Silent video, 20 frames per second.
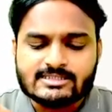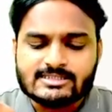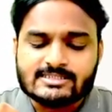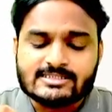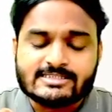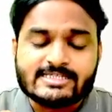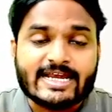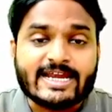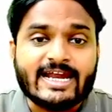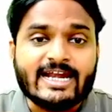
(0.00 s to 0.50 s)

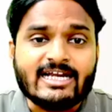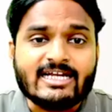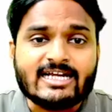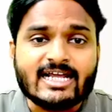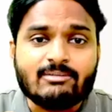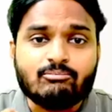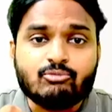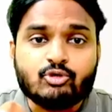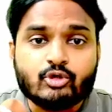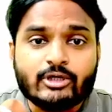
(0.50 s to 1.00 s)
Second
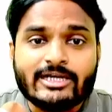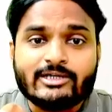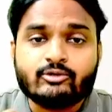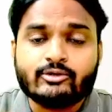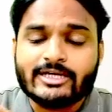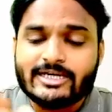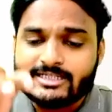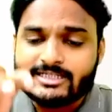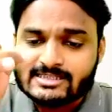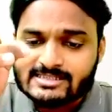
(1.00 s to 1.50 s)
time you need to
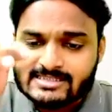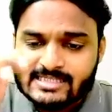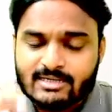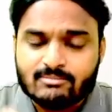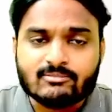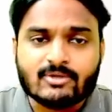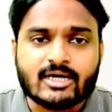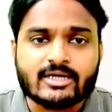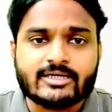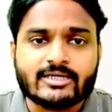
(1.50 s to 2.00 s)
read the
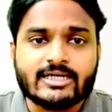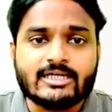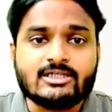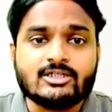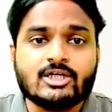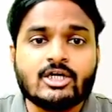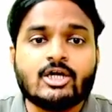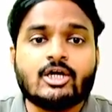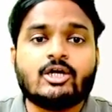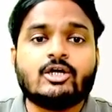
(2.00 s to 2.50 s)
same content
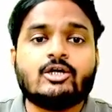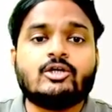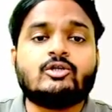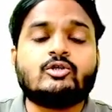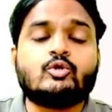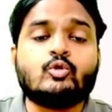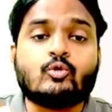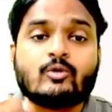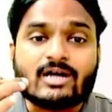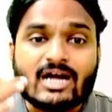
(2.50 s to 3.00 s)

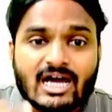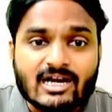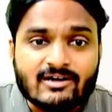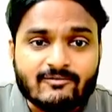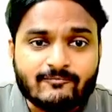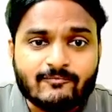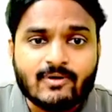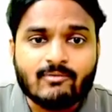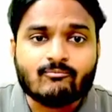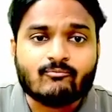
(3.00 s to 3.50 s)
to
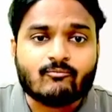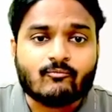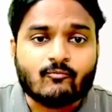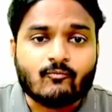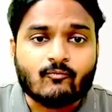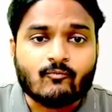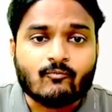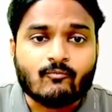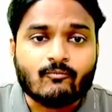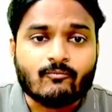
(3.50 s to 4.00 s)
confirm
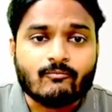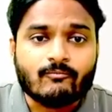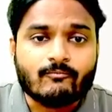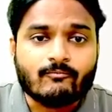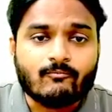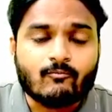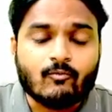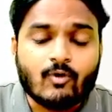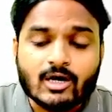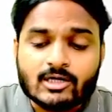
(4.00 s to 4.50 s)

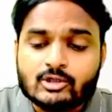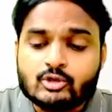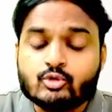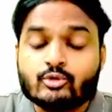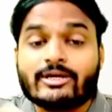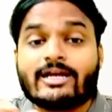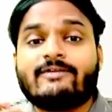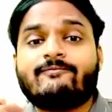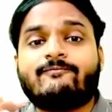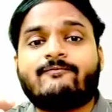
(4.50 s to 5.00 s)
what you
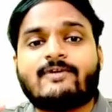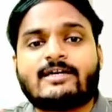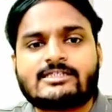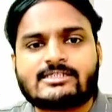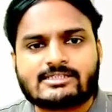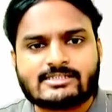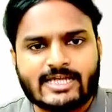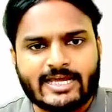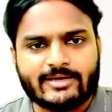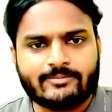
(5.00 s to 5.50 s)
read
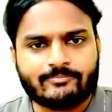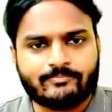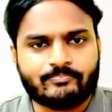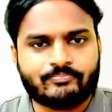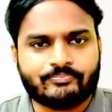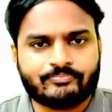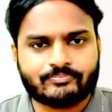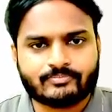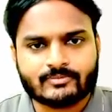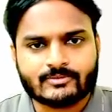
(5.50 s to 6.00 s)
first time.
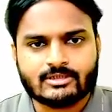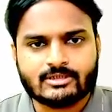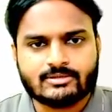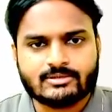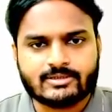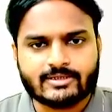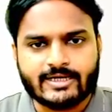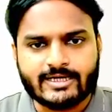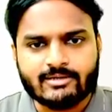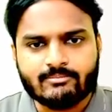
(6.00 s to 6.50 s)

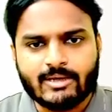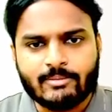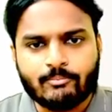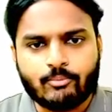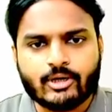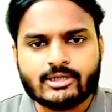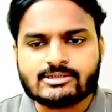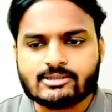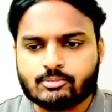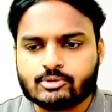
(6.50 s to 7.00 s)
Getting my
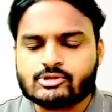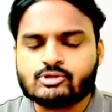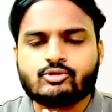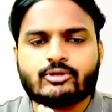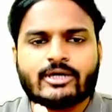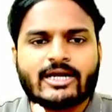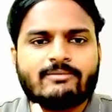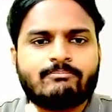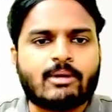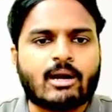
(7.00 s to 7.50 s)
point? Suppose you
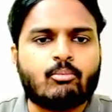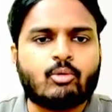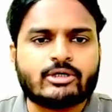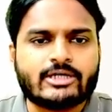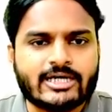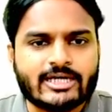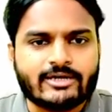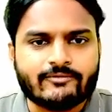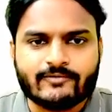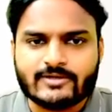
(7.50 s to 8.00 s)
read promoter
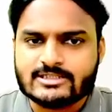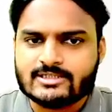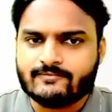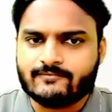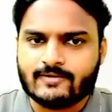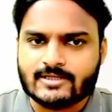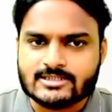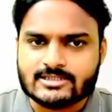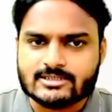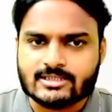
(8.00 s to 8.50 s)
definition
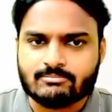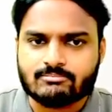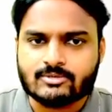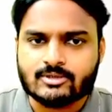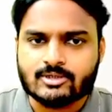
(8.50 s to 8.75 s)
first time.